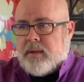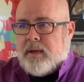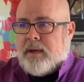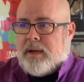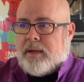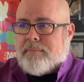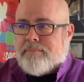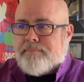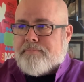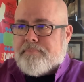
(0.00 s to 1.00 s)

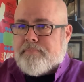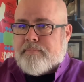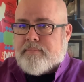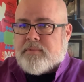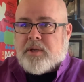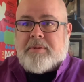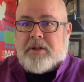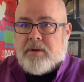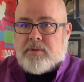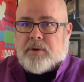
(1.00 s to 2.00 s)
some of the
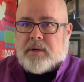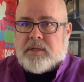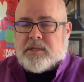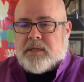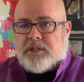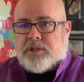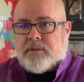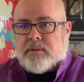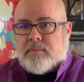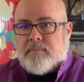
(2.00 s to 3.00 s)
news
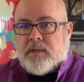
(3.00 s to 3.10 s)
organizations.